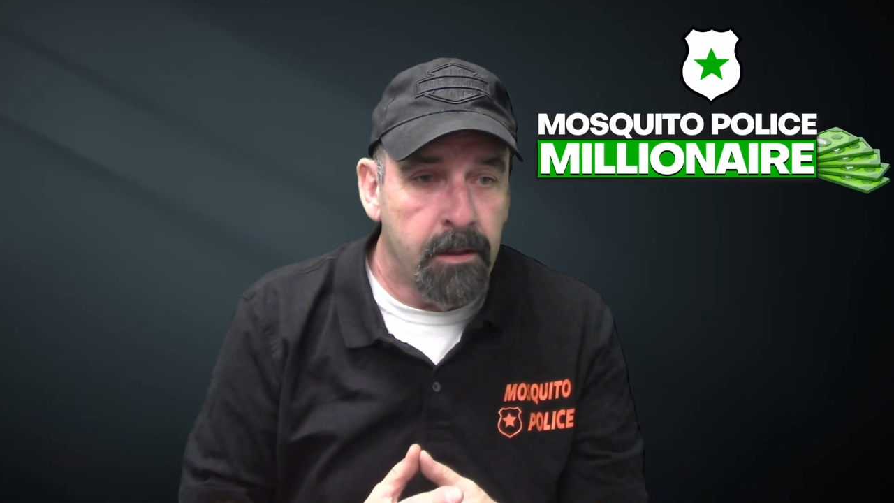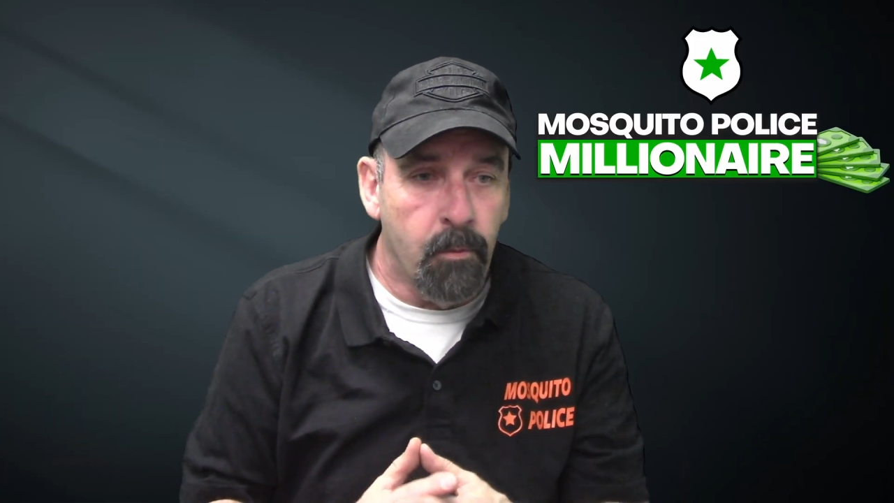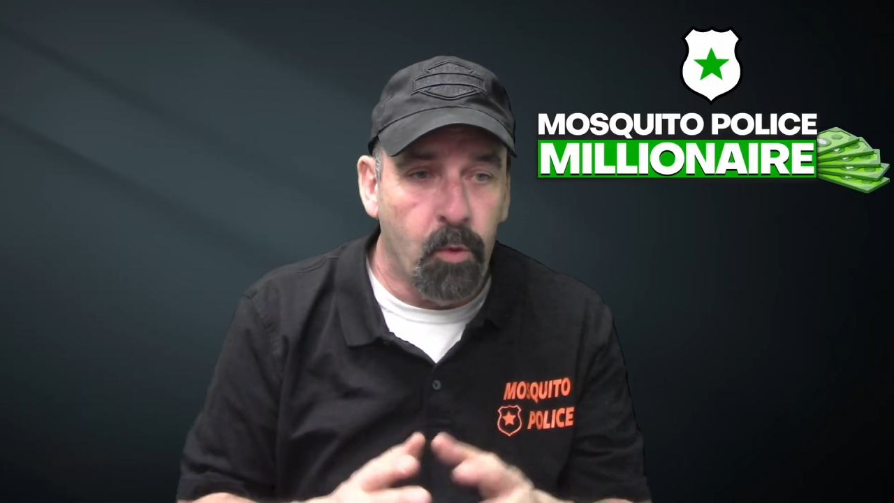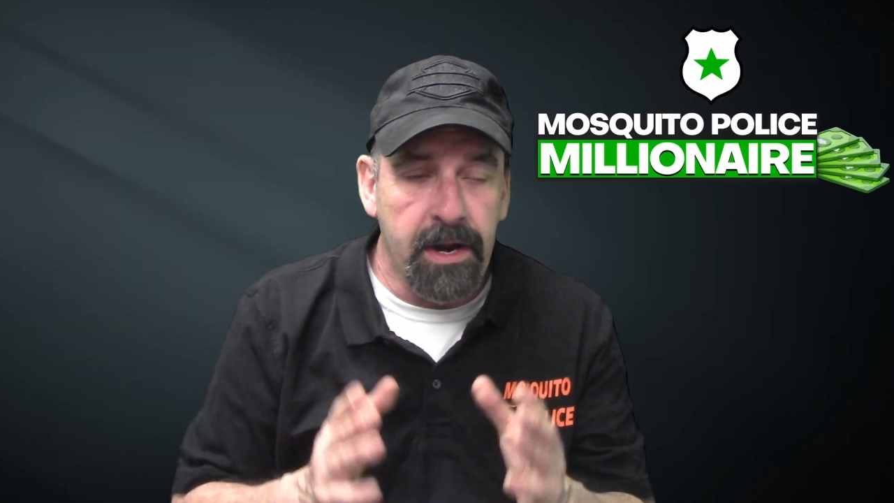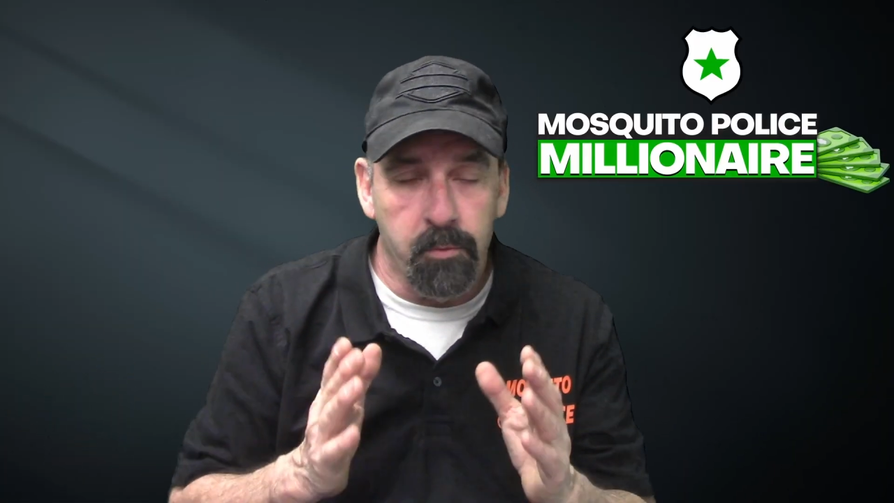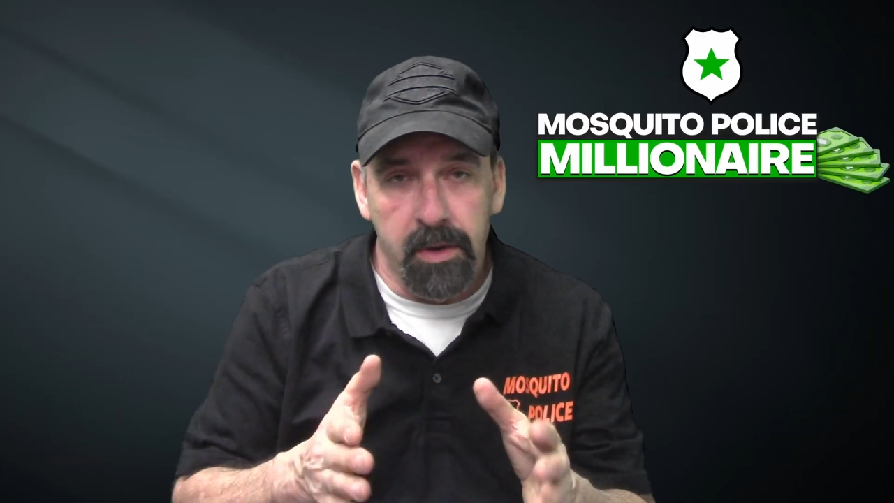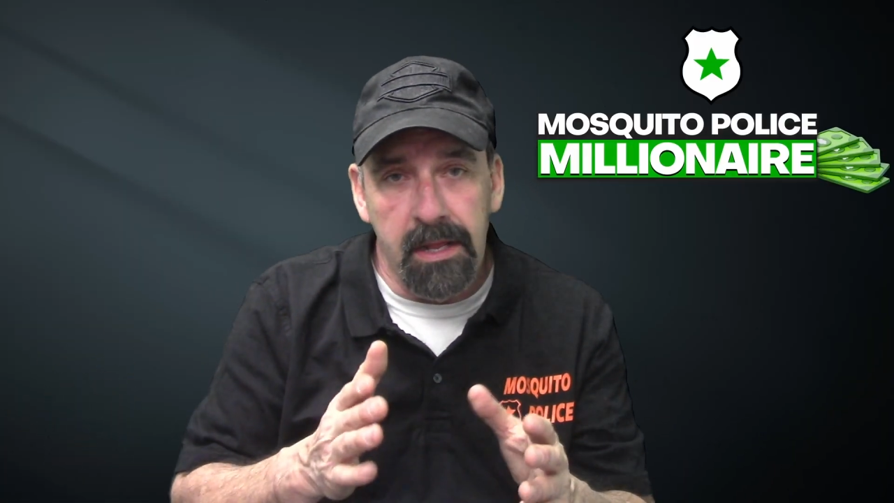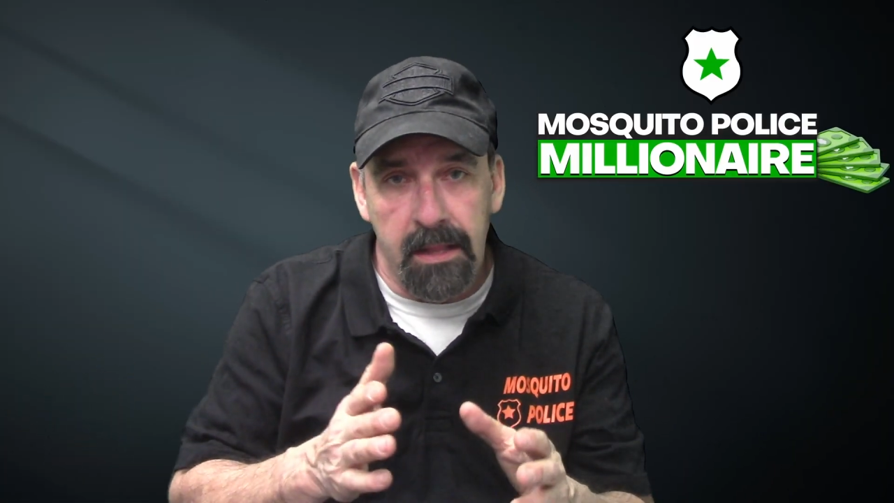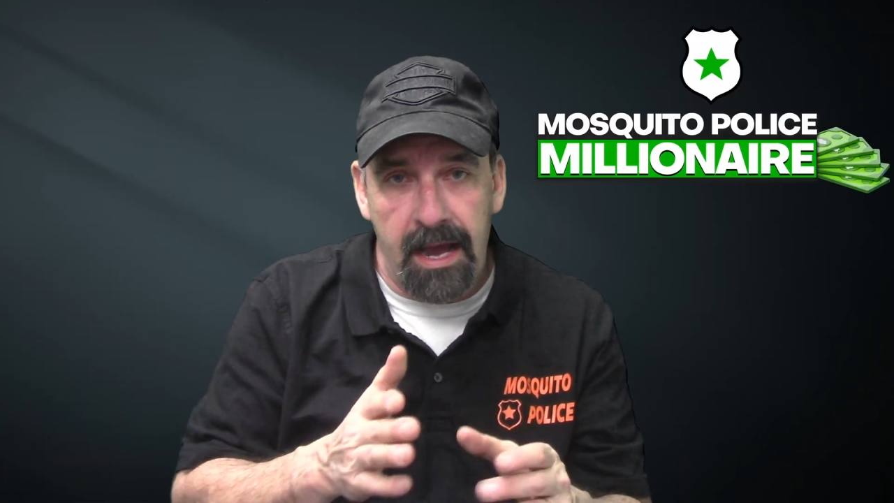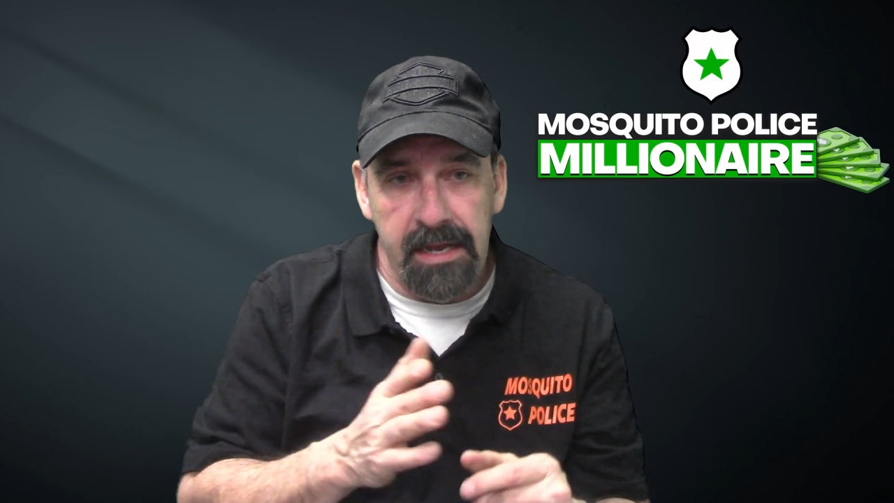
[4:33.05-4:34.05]
What I
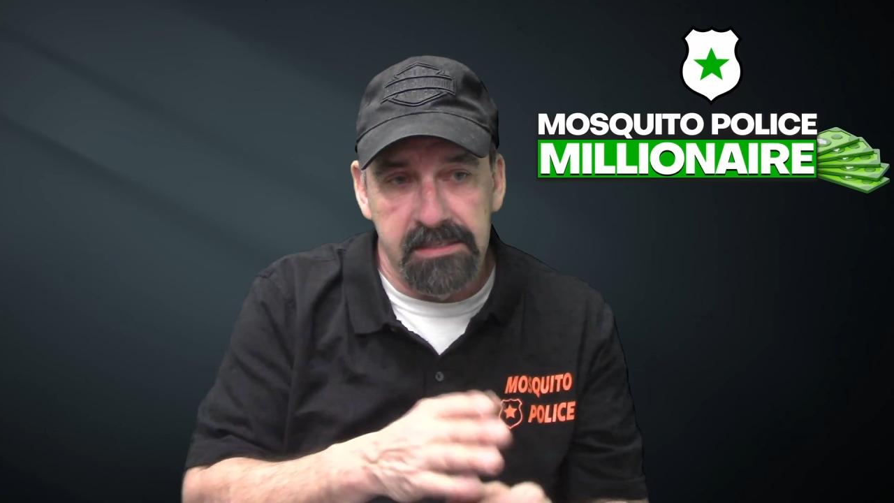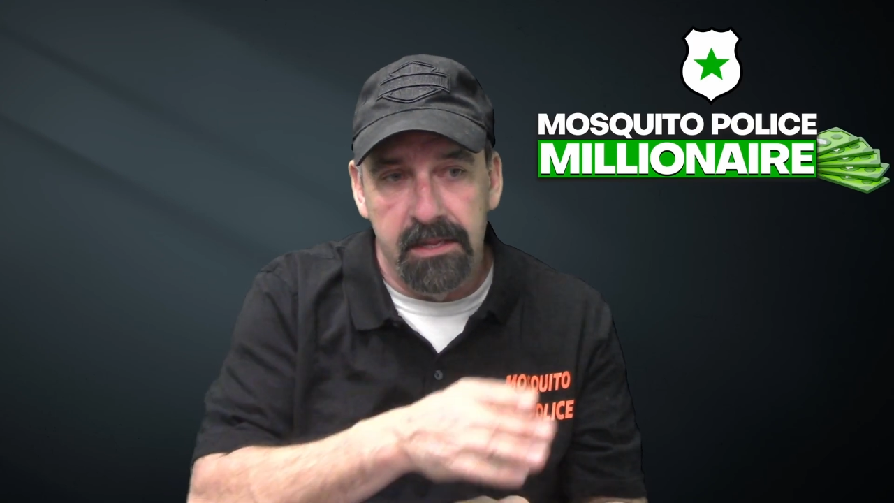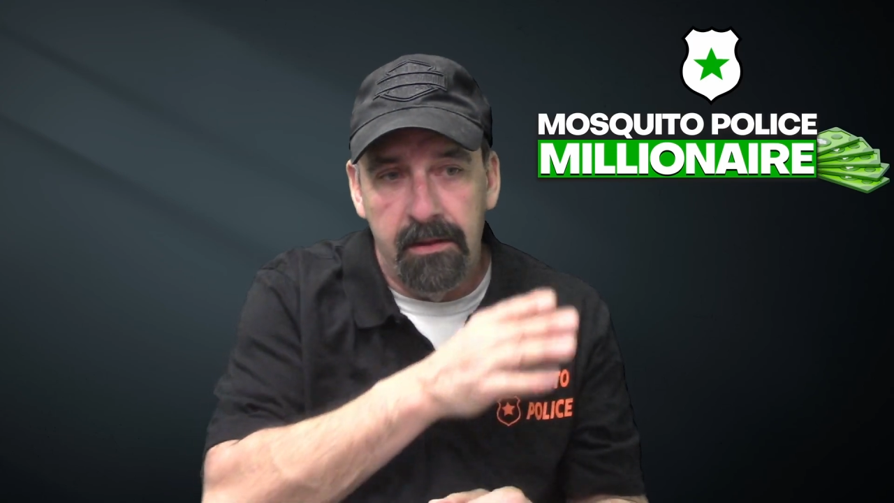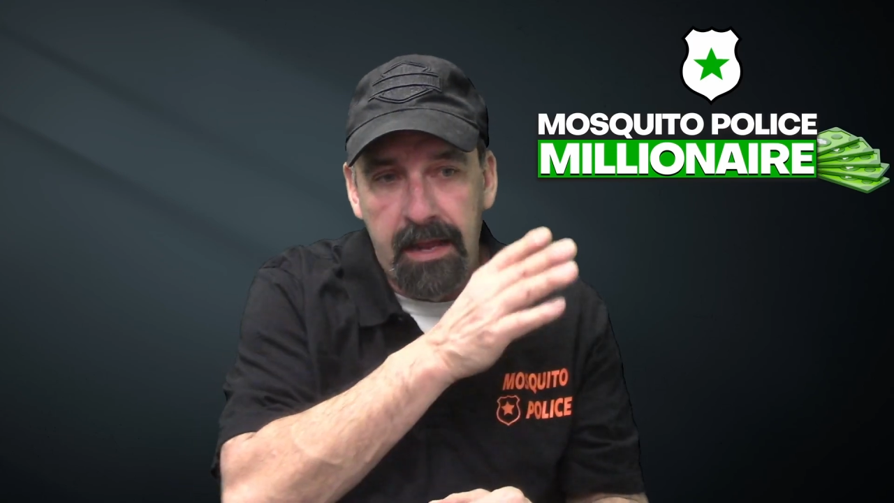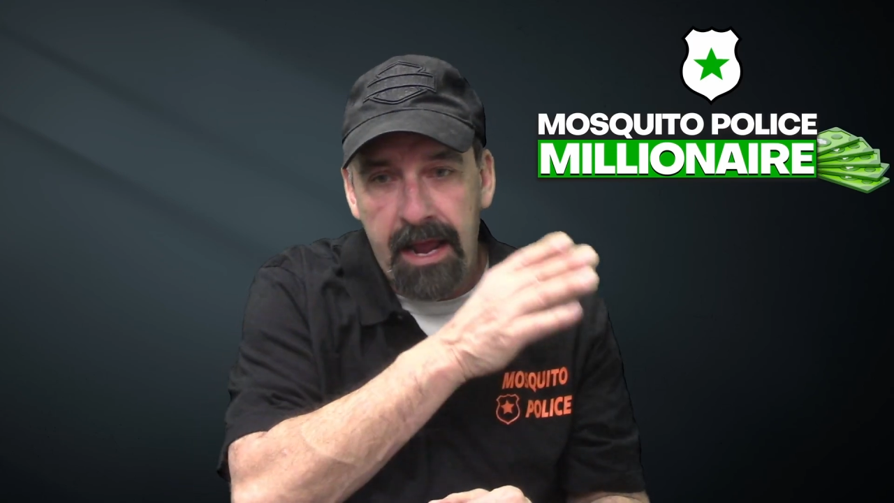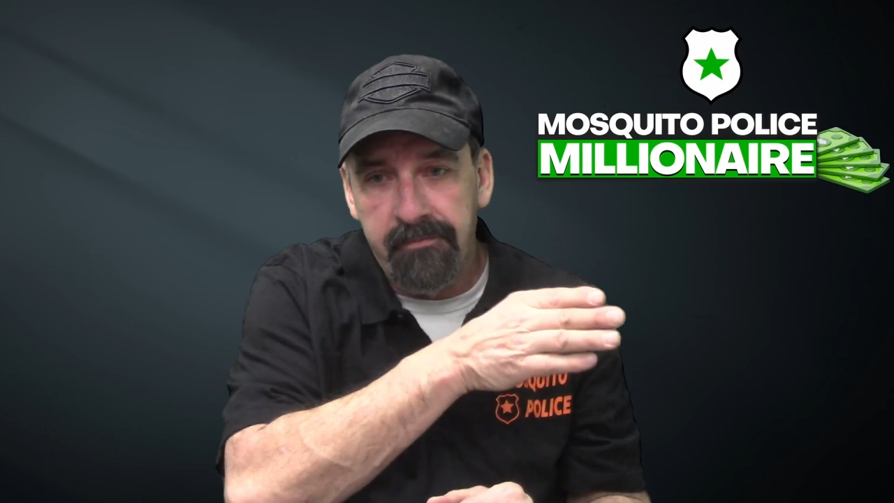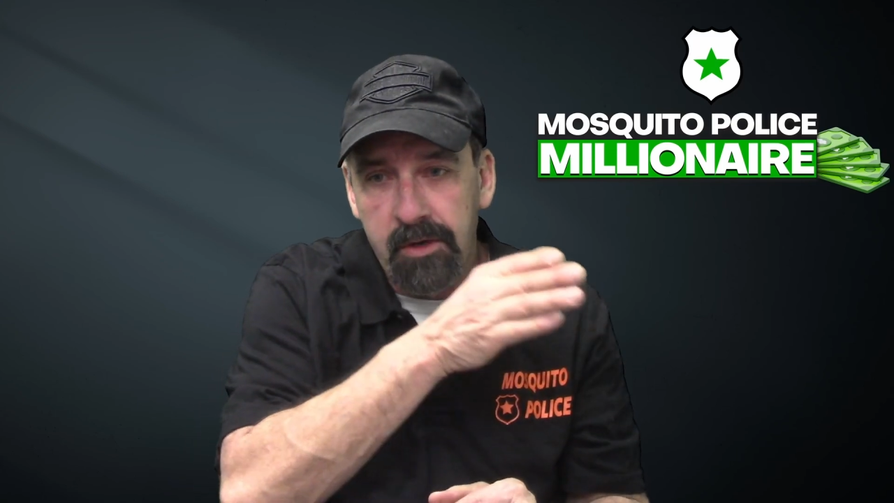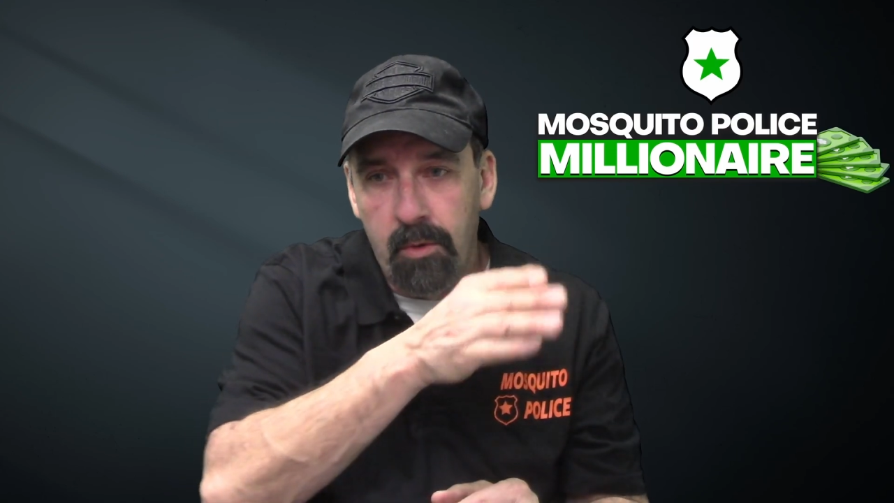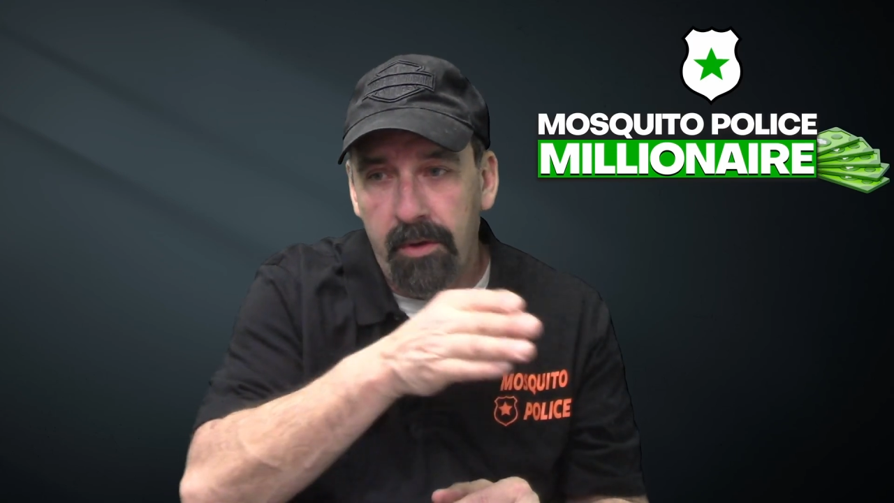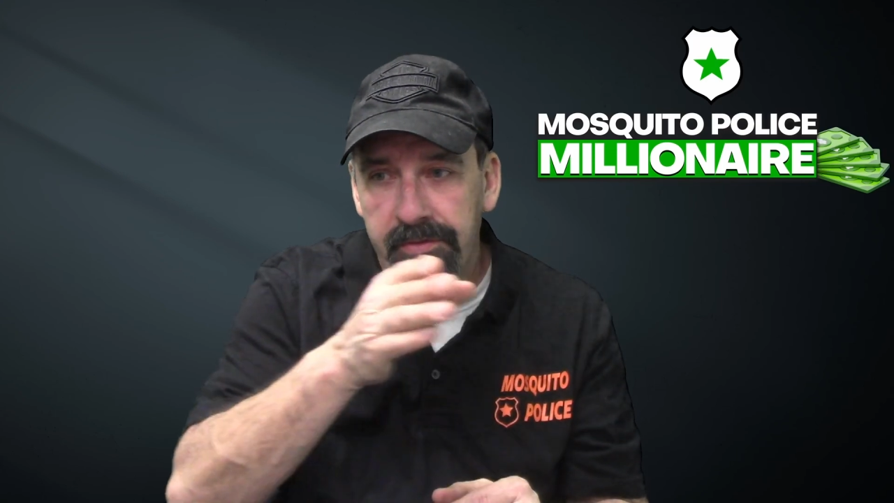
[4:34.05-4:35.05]
realized after
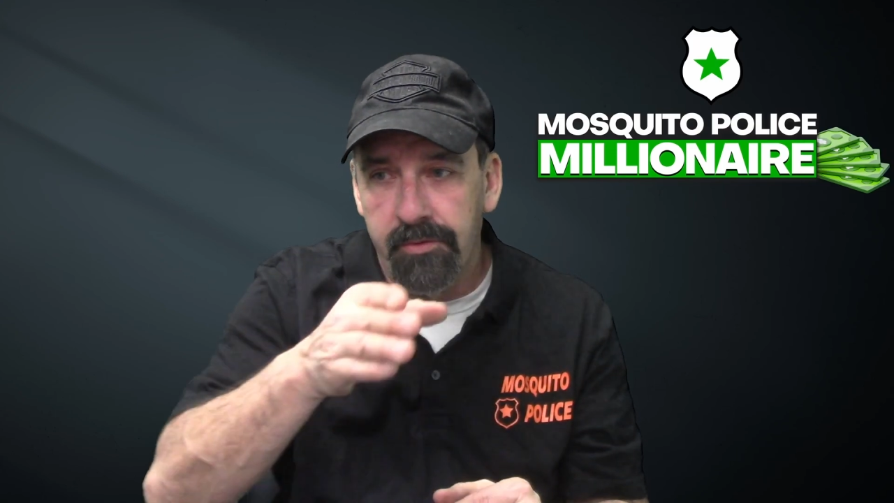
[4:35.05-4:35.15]
going